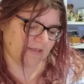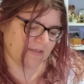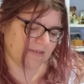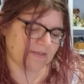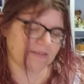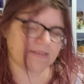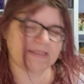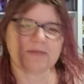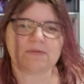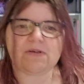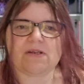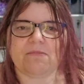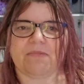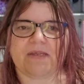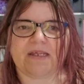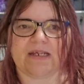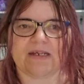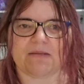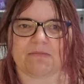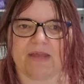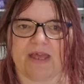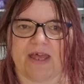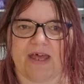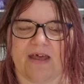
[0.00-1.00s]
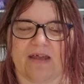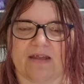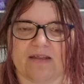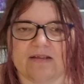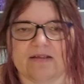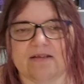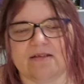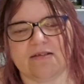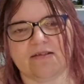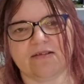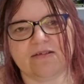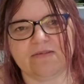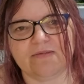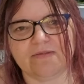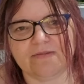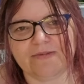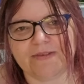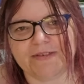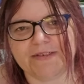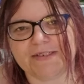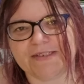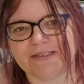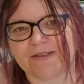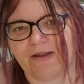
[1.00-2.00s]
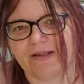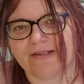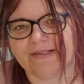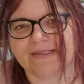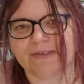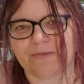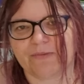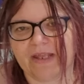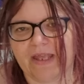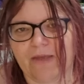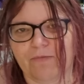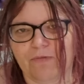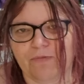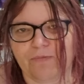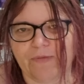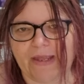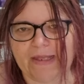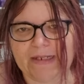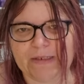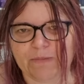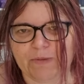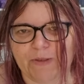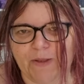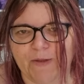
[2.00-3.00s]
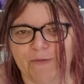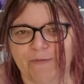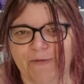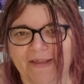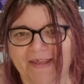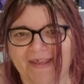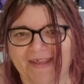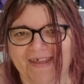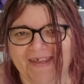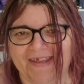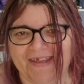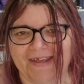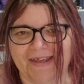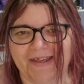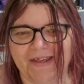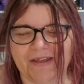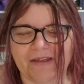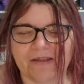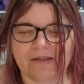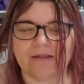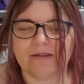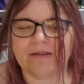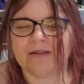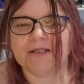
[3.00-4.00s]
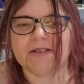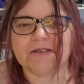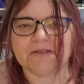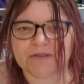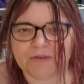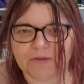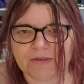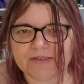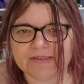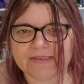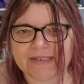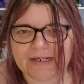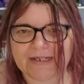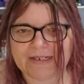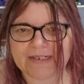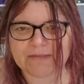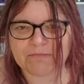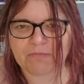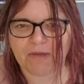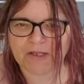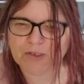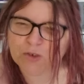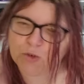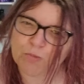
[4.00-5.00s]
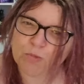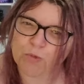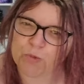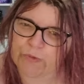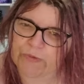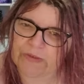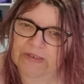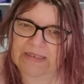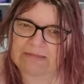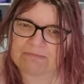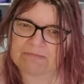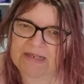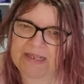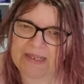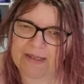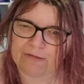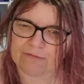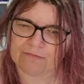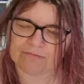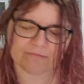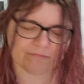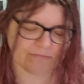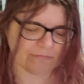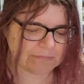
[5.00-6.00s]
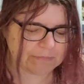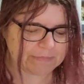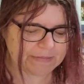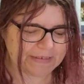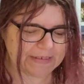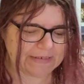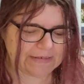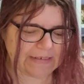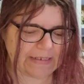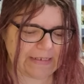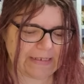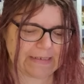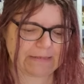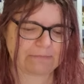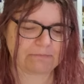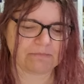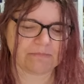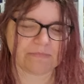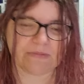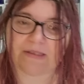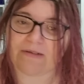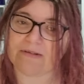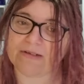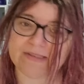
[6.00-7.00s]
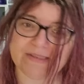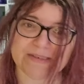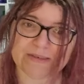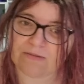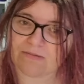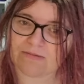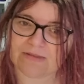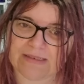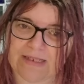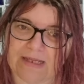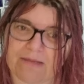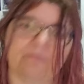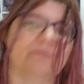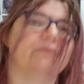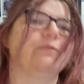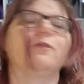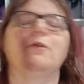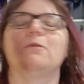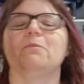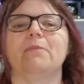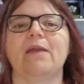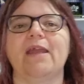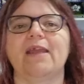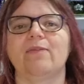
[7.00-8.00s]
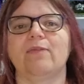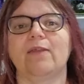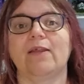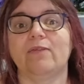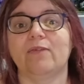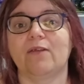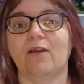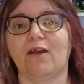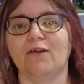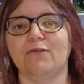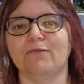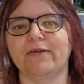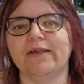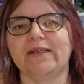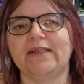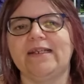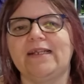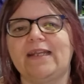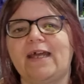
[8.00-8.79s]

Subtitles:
You see what I mean about the designs that we have available over here? Not exactly my normal theme now, but there are still some from back then that I really